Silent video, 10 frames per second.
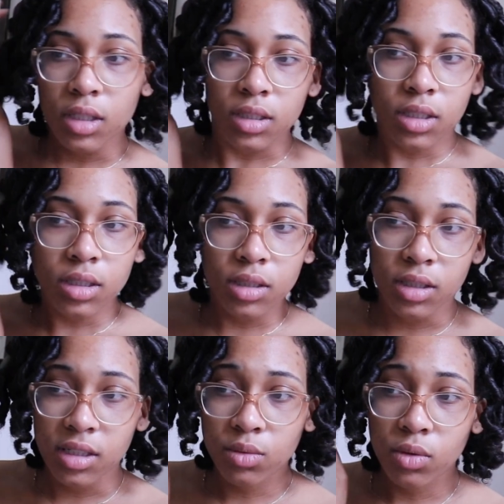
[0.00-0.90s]
This is
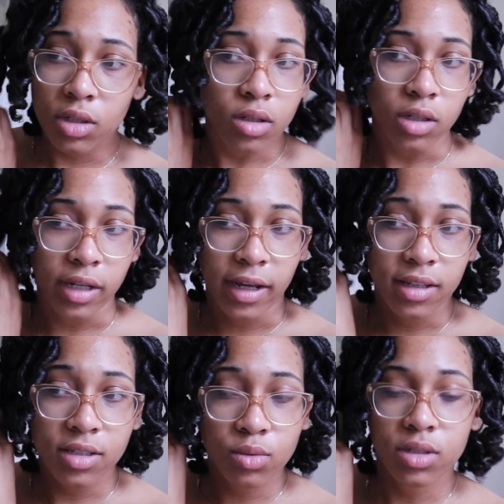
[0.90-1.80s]
this one. Yeah,
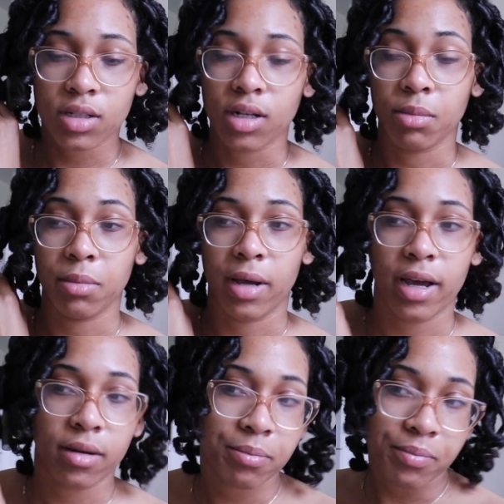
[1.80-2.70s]
this one is gonna be
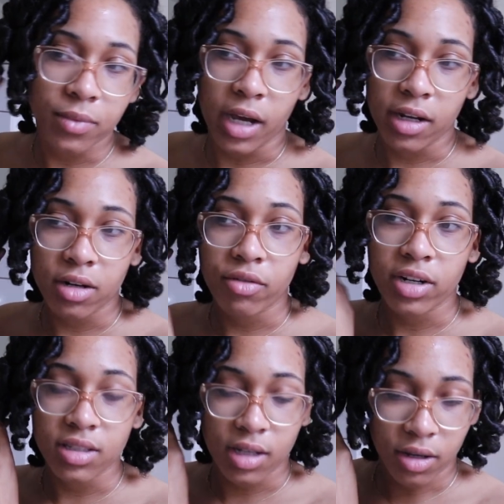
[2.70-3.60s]
bad. I can
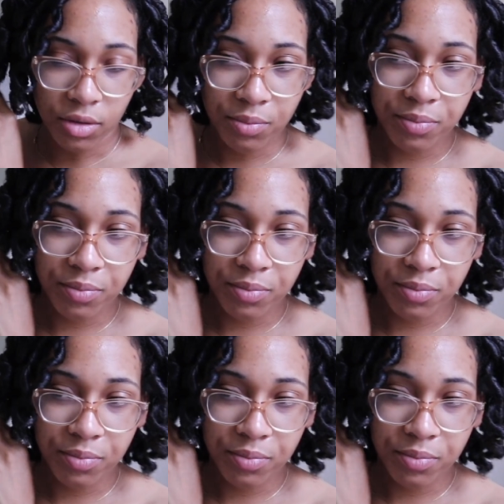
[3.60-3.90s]
already tell.